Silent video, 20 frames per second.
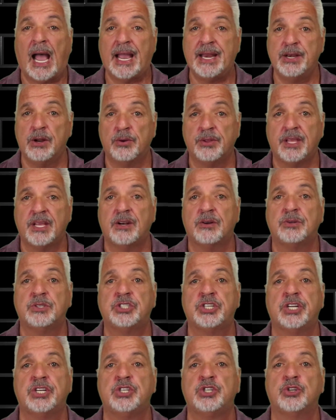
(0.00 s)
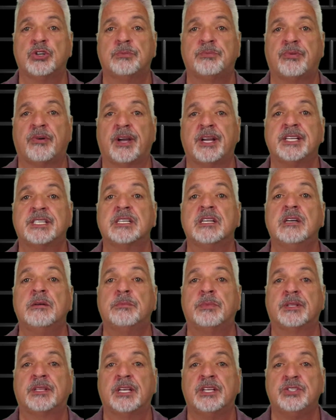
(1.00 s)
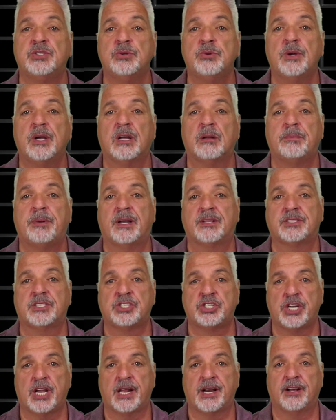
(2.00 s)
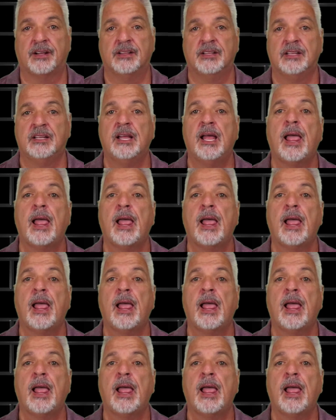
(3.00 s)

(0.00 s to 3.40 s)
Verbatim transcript: I know they don't change your price, but they do help out the channel.